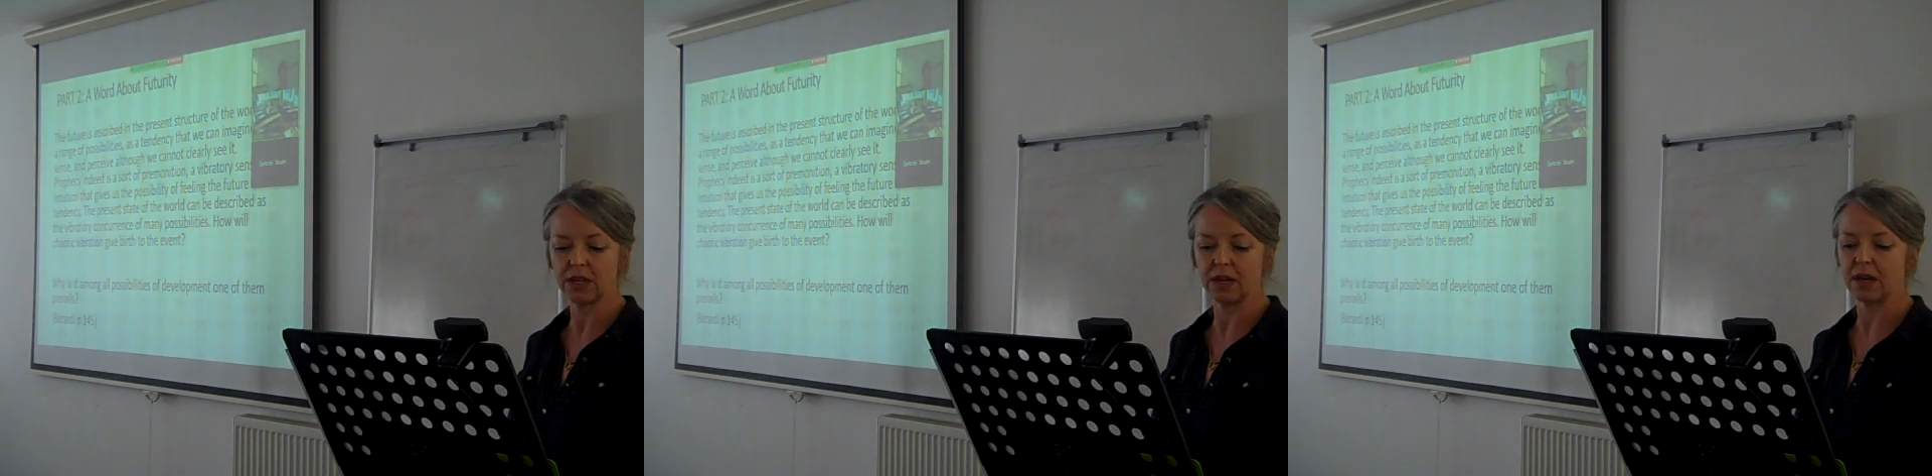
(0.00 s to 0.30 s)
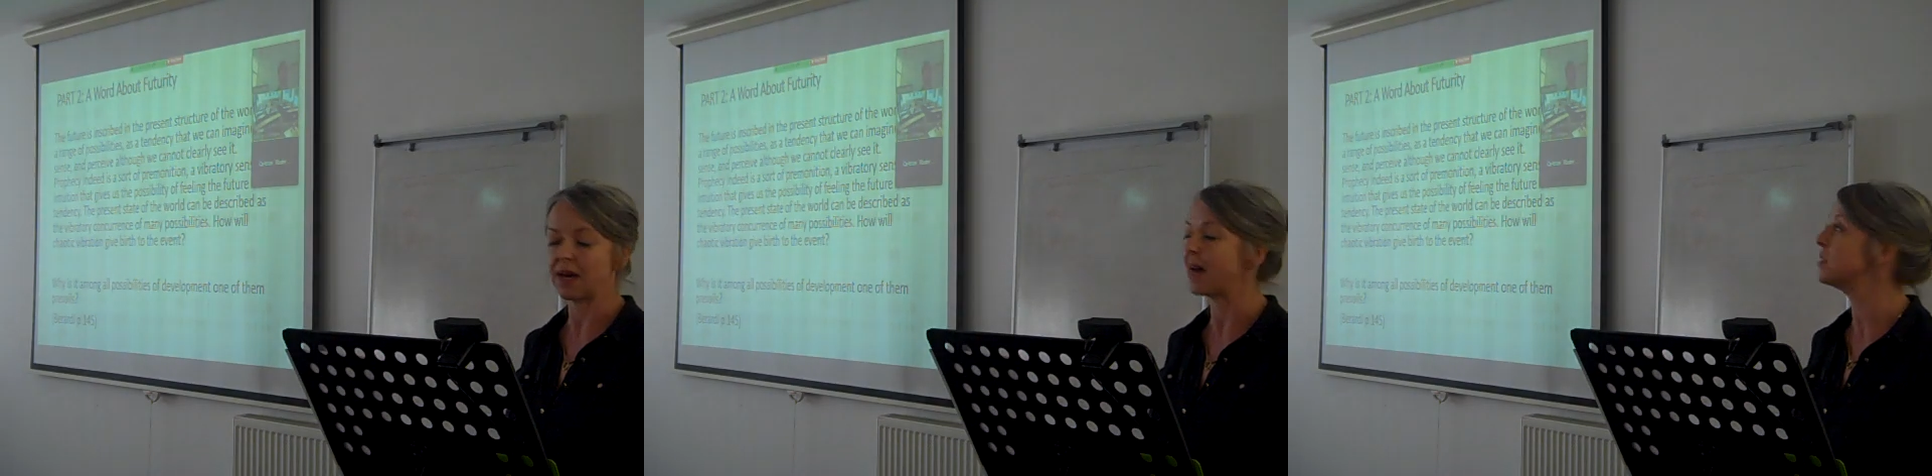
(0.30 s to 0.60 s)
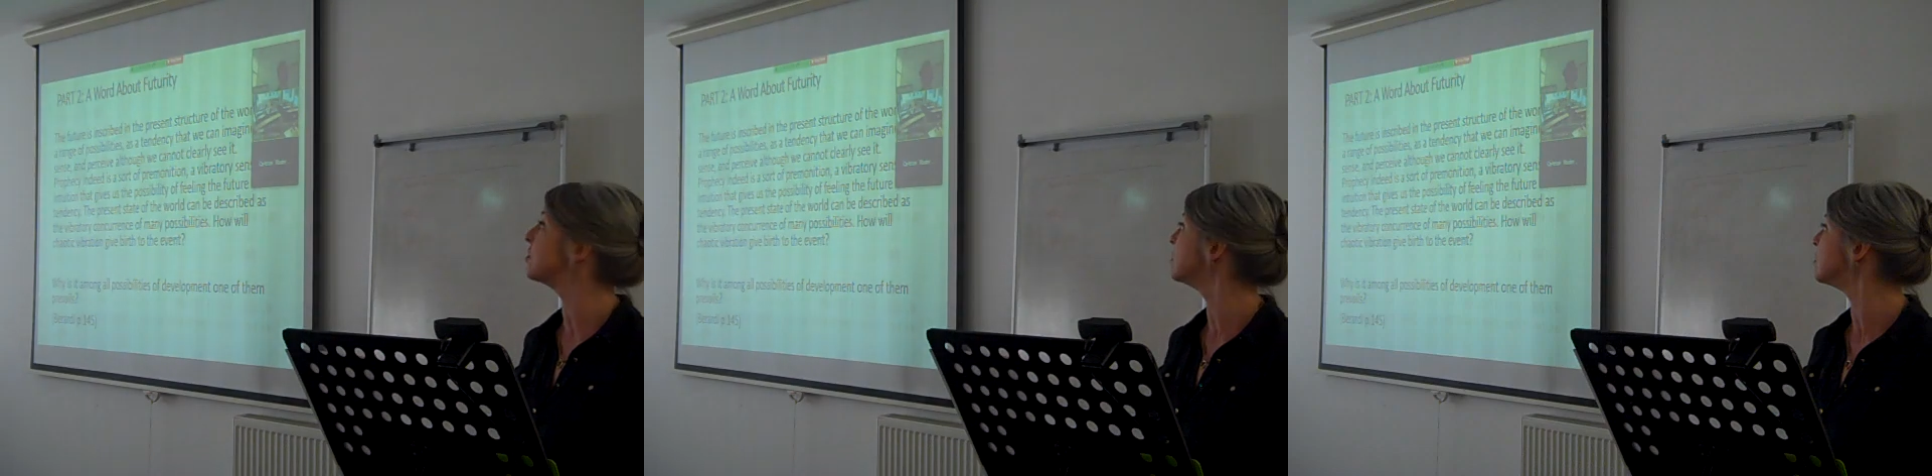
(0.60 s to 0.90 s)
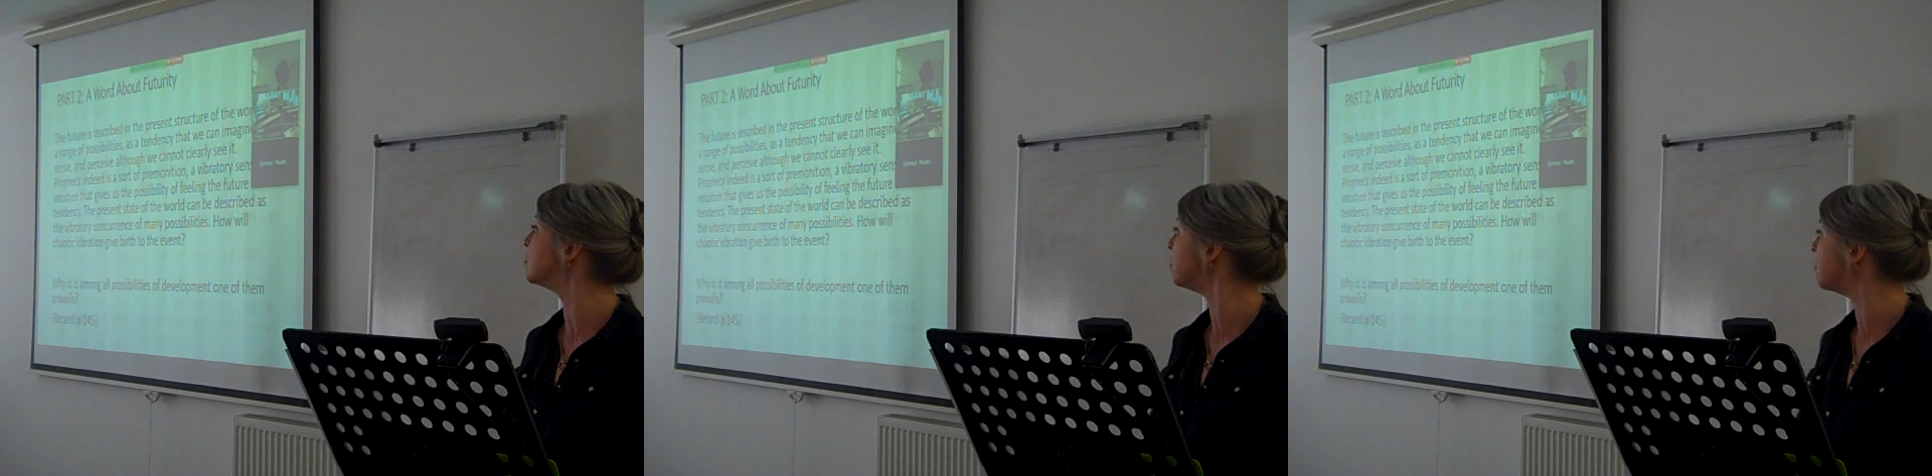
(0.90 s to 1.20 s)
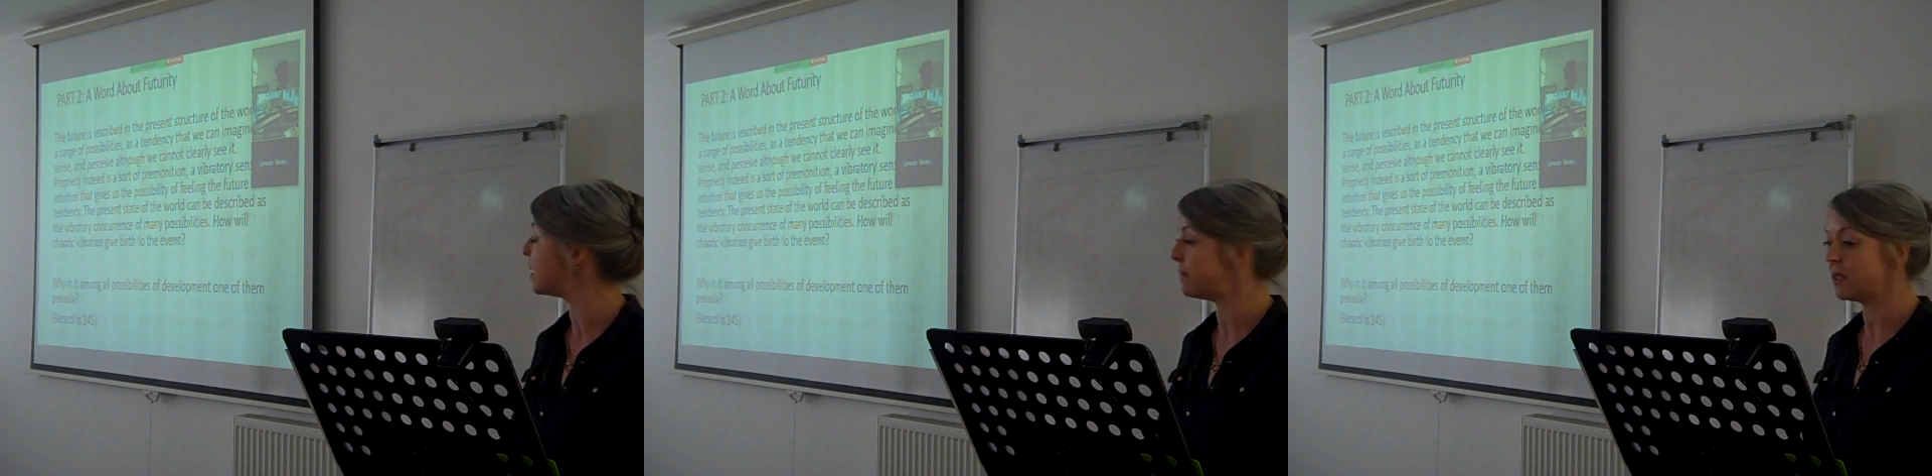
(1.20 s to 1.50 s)
and others
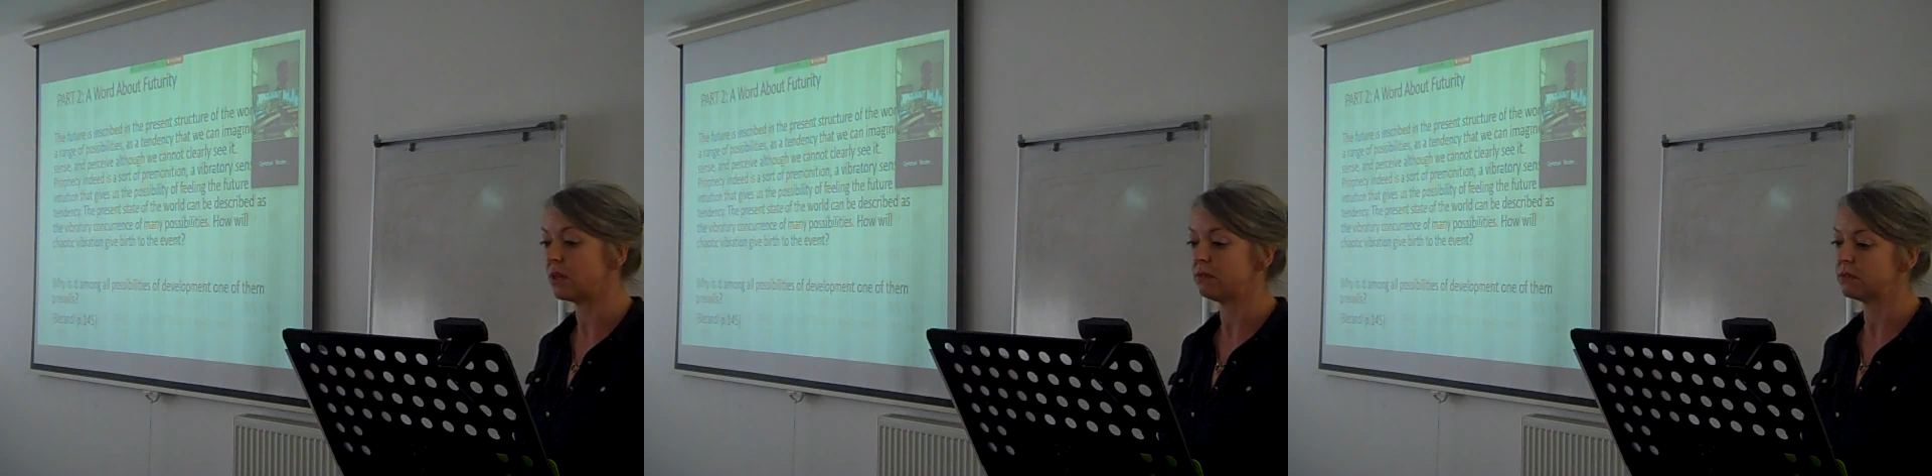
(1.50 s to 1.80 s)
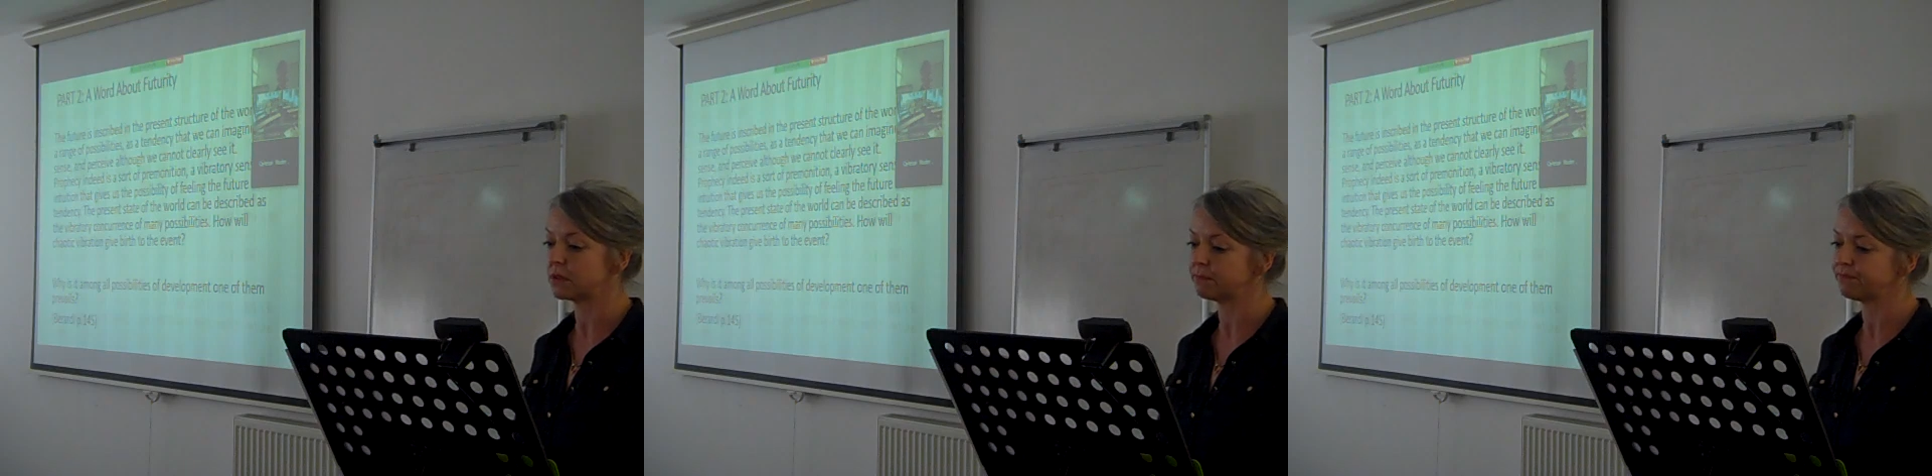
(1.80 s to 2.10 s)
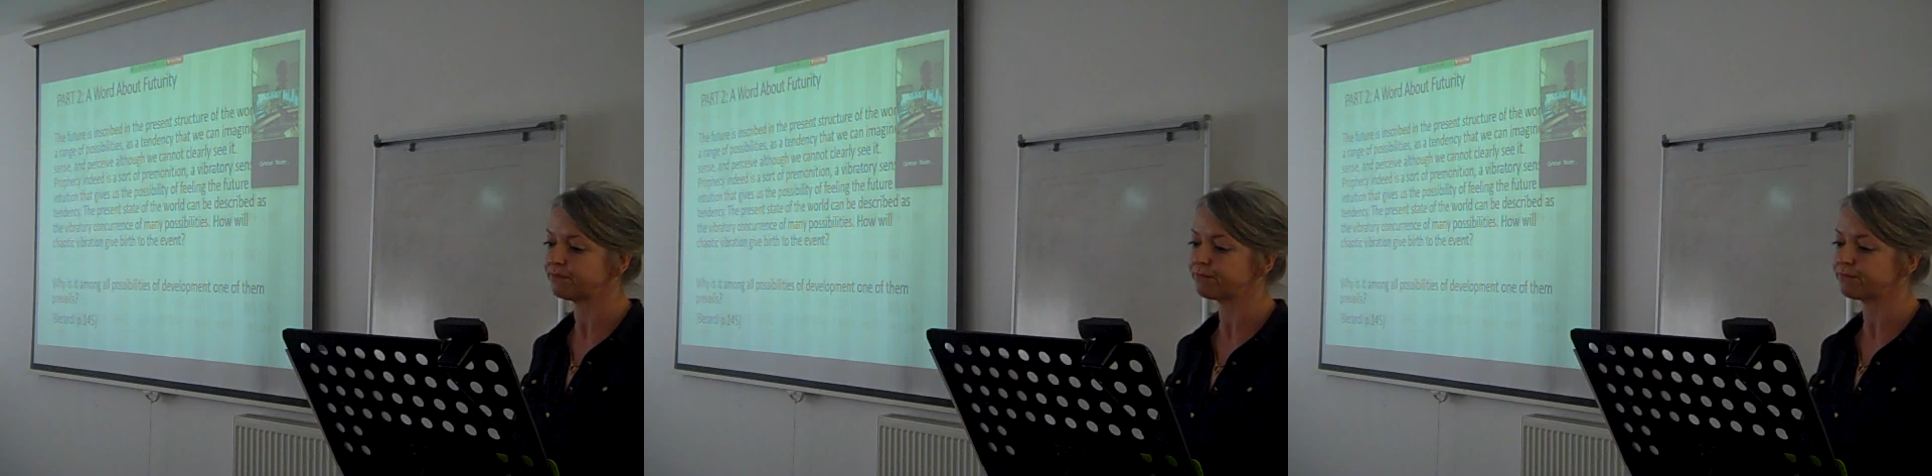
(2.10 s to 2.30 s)
maybe don't.